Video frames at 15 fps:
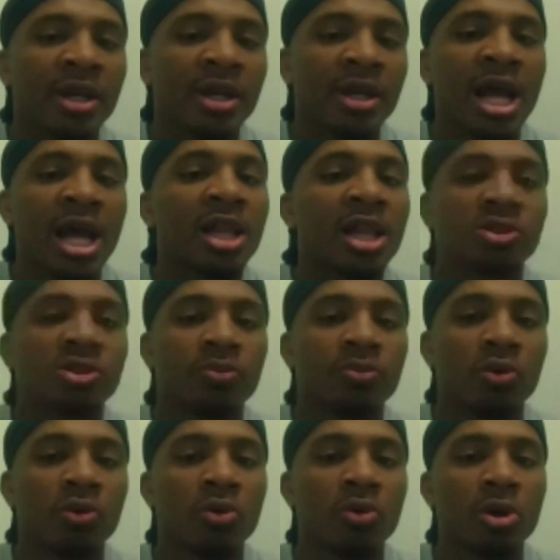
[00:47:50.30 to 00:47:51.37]

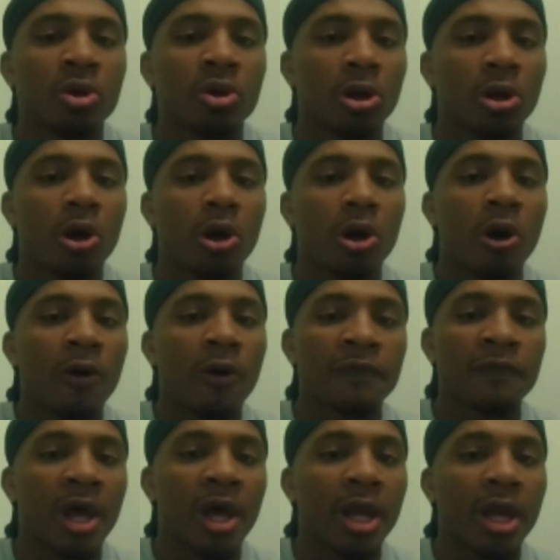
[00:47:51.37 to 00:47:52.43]
knowledgeable of
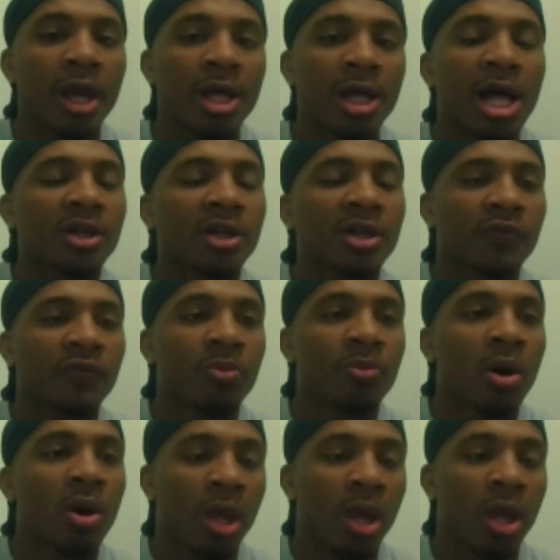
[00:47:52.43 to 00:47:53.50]
like college
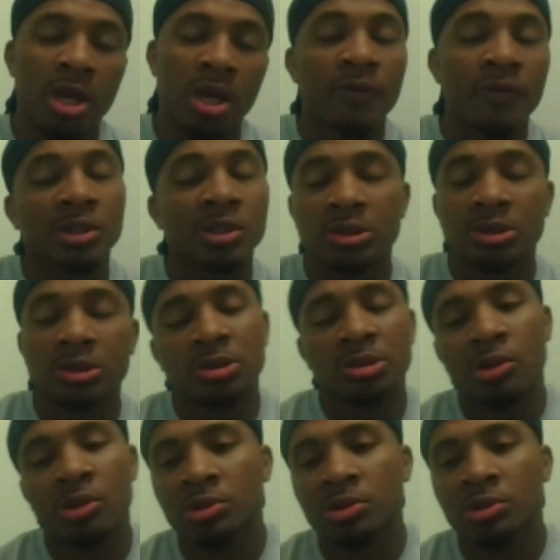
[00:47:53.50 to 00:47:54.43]
football and even from